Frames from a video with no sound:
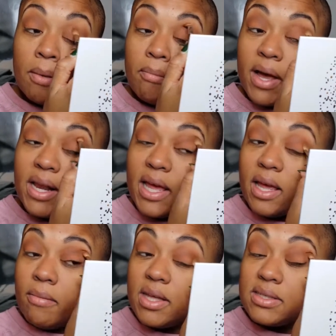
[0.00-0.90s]
My
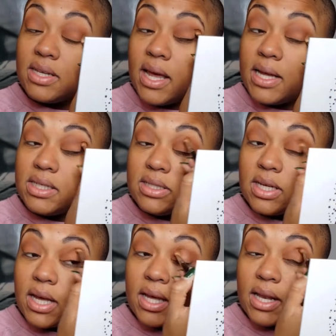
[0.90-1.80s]
name is not
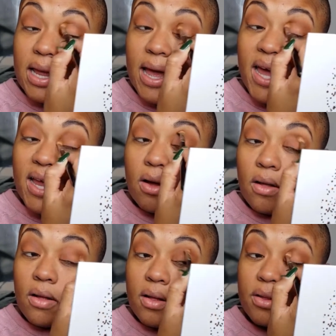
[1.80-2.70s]
Dion at
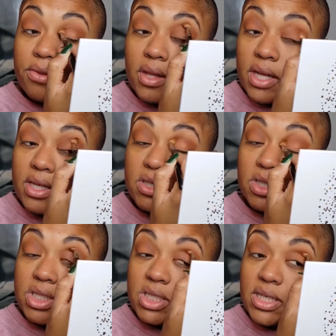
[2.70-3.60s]
all. It is
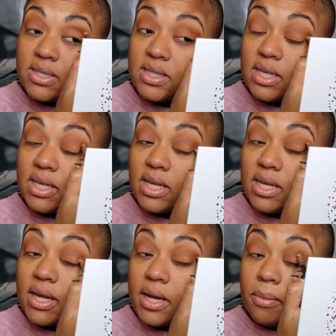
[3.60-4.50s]
just a
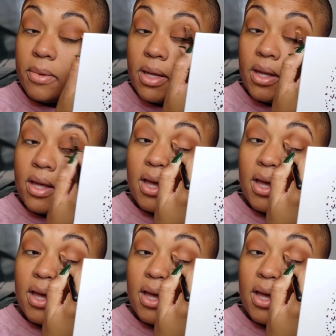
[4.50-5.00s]
nickname.